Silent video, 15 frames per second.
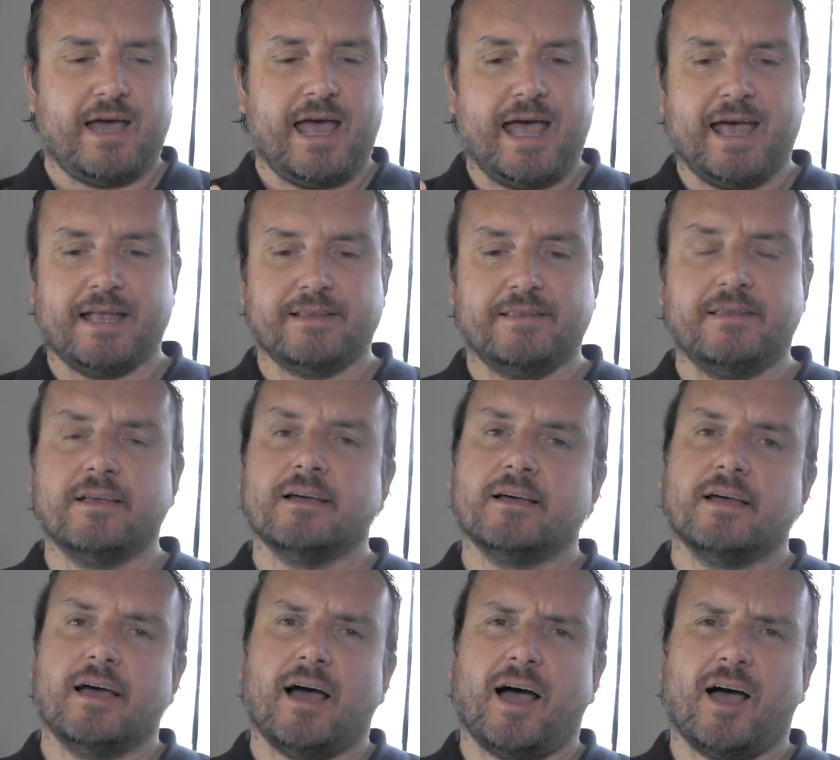And
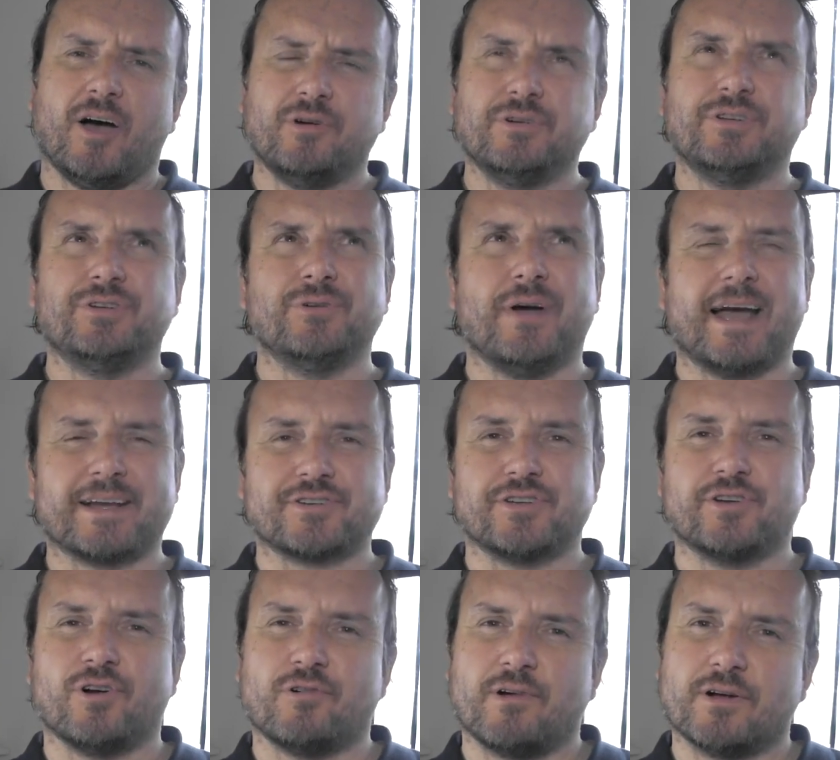how do you
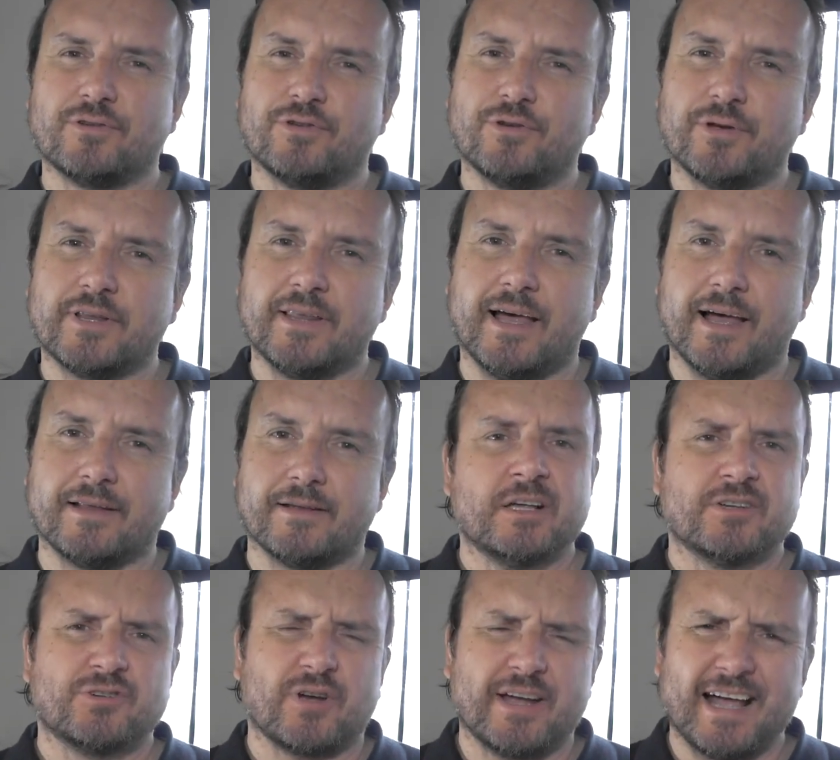actually go around doing that?
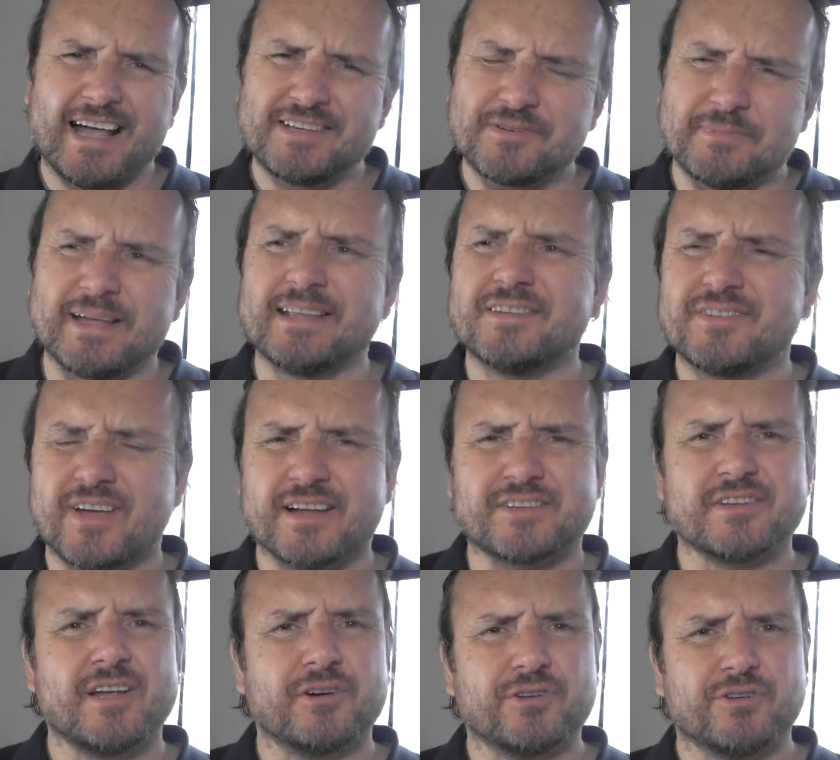So I had some insights
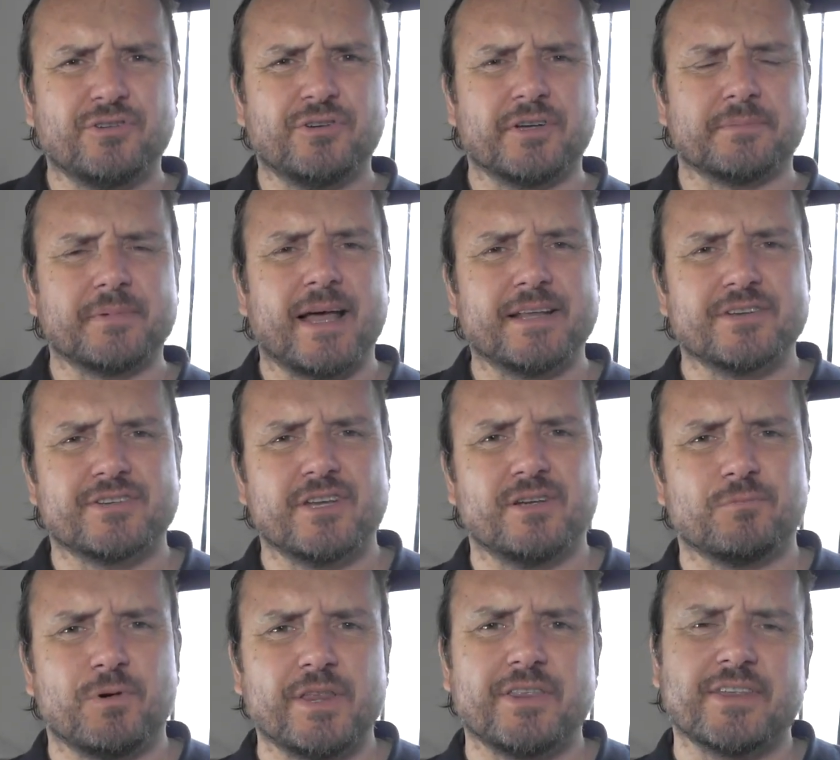on how to do it. And you see,
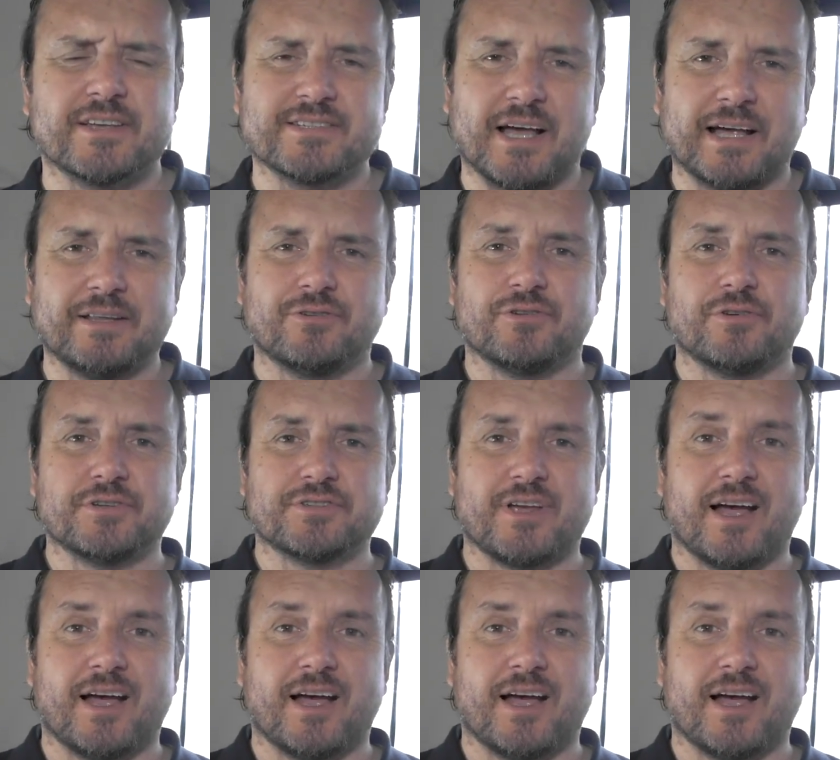one of the things I do is